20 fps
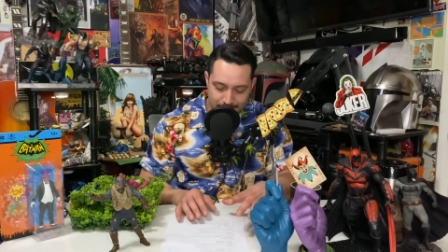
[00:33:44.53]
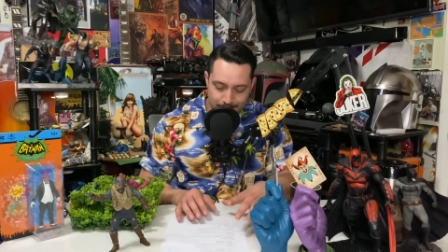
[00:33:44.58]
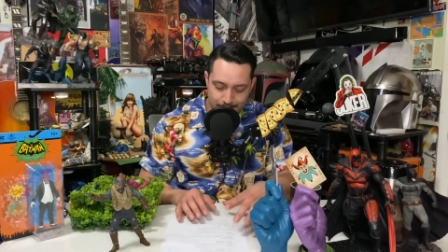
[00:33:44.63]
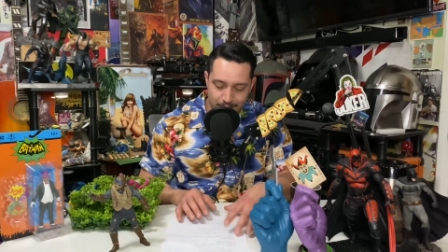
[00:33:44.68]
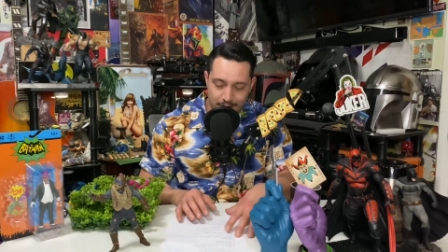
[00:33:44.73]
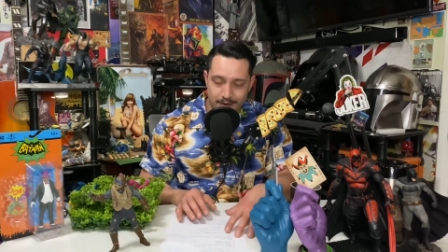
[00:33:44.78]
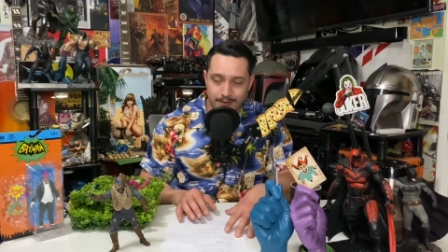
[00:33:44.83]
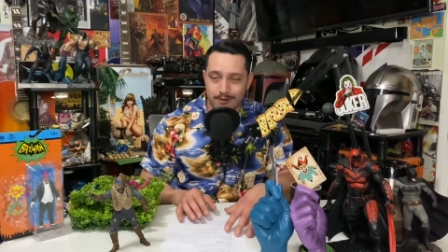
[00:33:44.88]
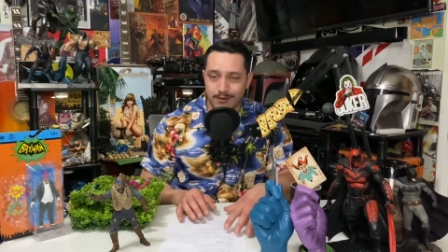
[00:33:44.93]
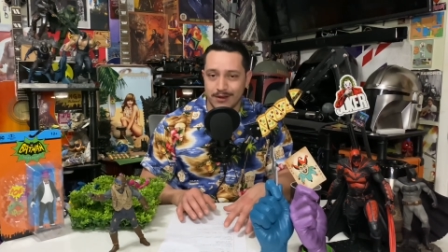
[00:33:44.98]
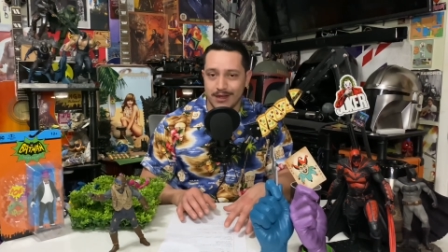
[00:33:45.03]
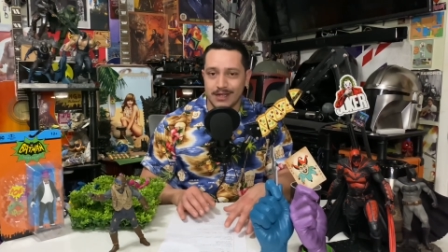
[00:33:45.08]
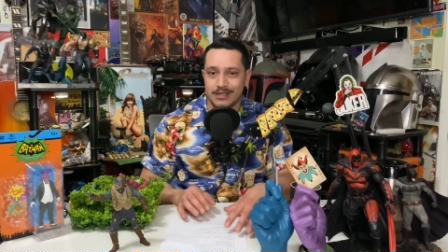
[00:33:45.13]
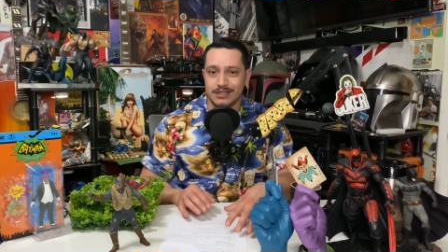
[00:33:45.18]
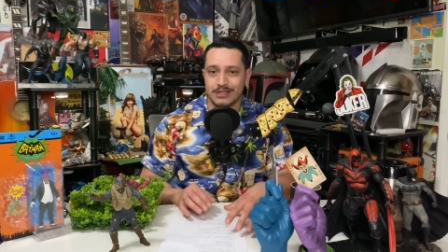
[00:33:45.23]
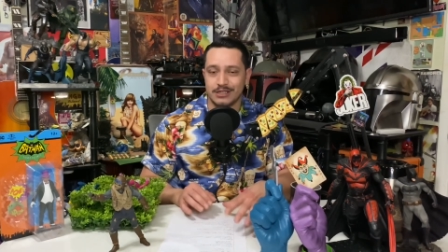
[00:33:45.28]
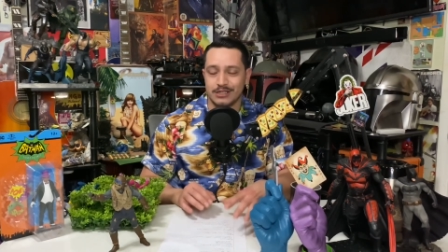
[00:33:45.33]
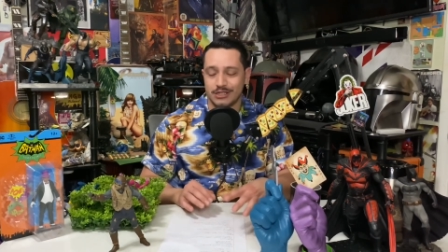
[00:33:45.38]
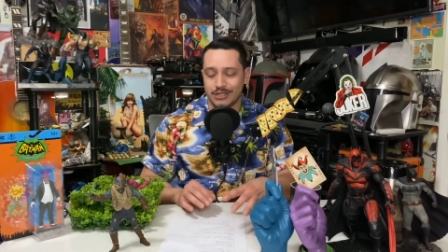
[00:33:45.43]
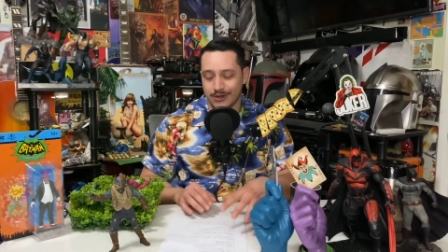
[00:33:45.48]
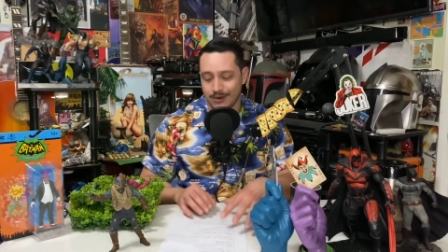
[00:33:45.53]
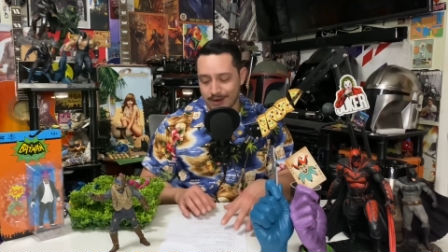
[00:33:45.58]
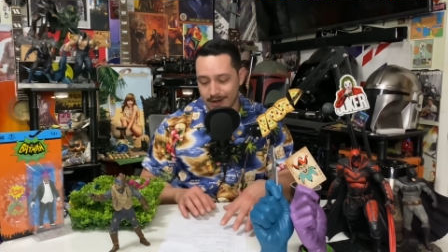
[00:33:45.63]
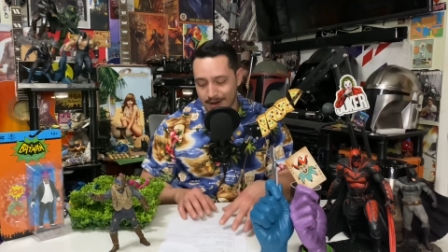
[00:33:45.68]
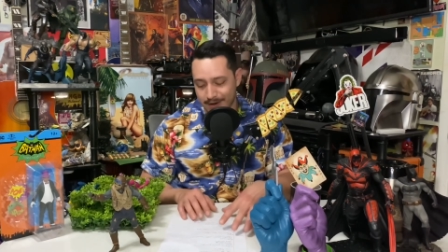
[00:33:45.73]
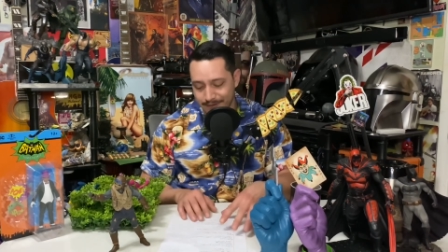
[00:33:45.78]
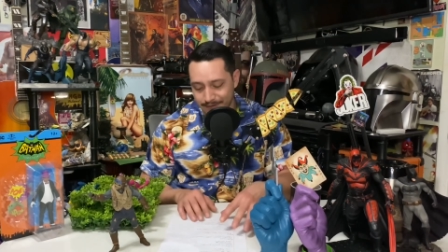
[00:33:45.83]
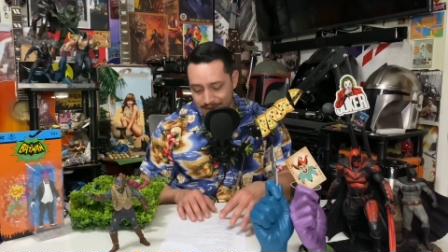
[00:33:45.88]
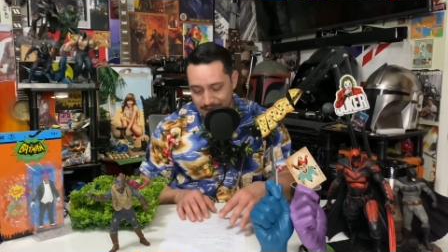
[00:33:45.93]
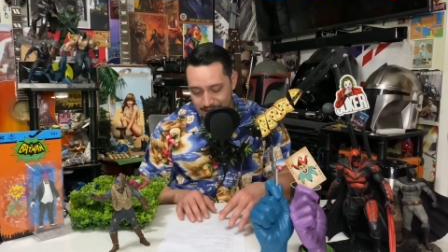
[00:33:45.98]
Marvel Legends showing
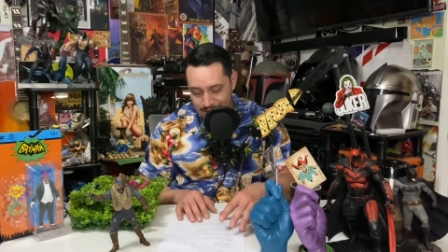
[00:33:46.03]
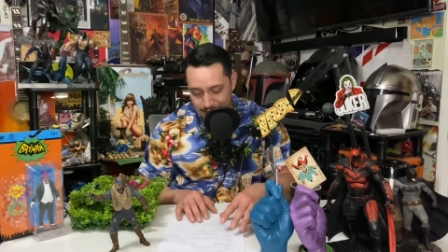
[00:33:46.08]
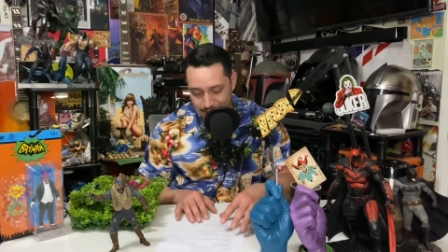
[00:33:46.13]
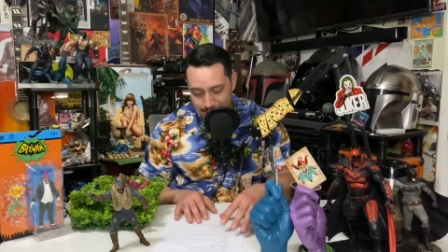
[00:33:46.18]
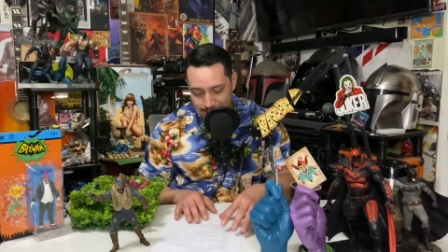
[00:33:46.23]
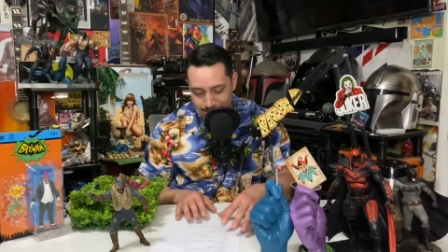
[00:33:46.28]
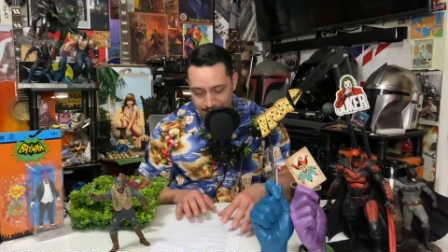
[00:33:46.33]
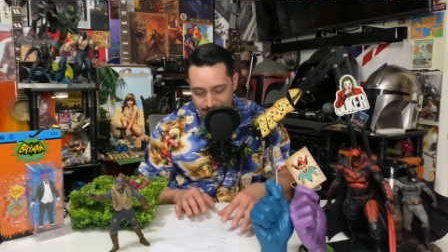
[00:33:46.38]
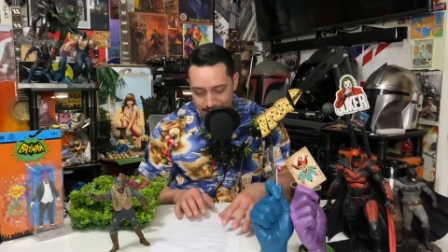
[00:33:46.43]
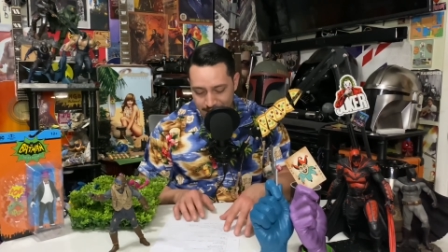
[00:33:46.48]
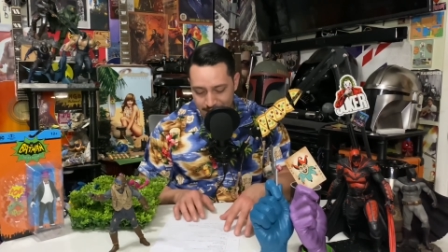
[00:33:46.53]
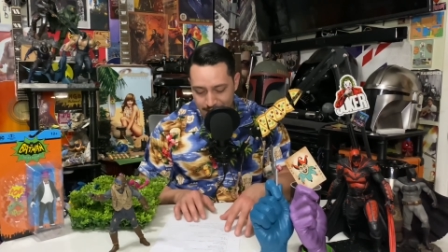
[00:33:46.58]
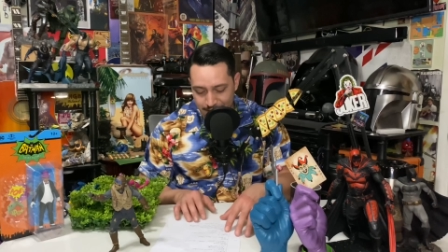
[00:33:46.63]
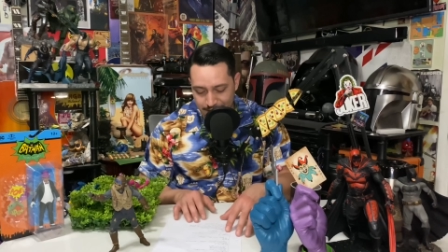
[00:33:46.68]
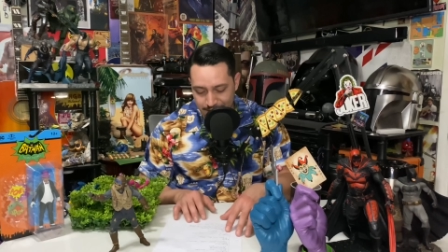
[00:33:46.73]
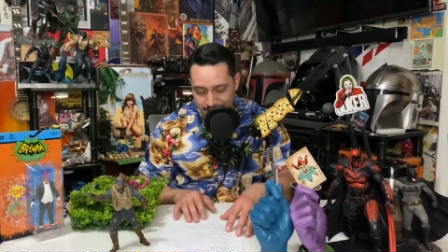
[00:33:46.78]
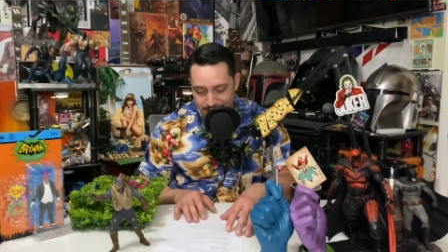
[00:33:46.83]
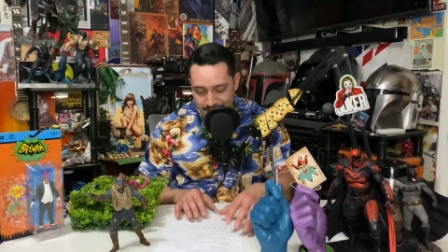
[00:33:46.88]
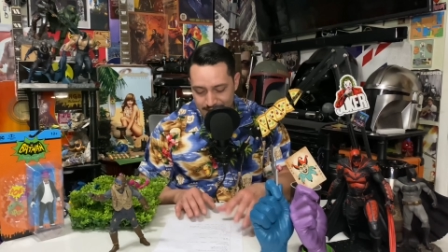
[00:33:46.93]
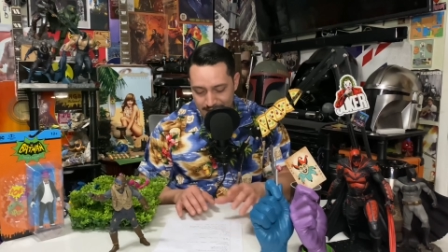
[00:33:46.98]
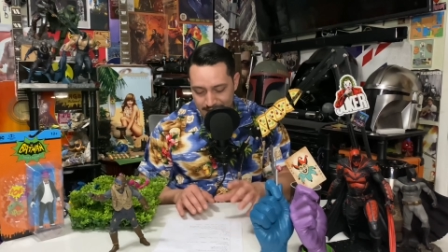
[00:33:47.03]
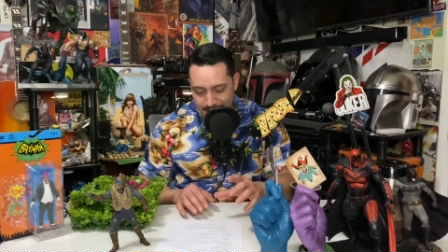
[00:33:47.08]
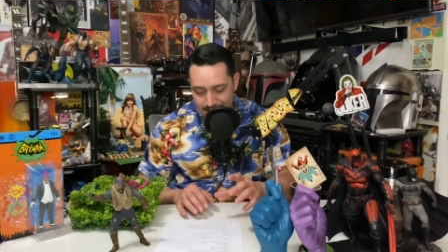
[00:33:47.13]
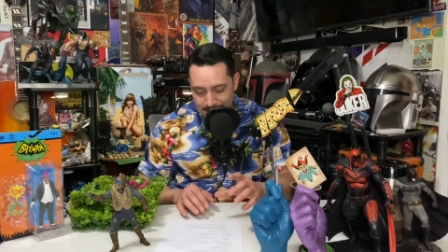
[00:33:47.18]
off these new figures.